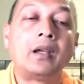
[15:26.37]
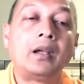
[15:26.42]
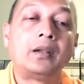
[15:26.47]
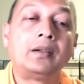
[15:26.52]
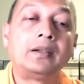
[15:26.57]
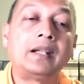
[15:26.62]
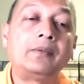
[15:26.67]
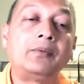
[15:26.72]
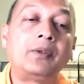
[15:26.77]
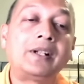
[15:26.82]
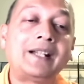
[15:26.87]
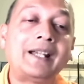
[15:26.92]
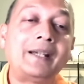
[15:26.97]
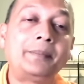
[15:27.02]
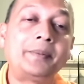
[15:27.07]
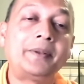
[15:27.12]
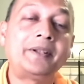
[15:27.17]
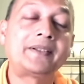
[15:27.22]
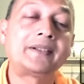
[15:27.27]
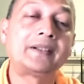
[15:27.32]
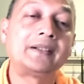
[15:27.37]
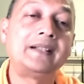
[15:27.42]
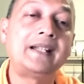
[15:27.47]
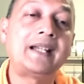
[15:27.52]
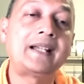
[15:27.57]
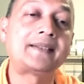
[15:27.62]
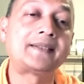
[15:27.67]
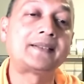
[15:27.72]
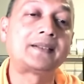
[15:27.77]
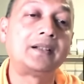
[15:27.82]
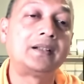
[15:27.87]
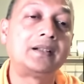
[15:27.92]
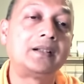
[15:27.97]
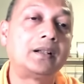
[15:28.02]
Then what happens? Next,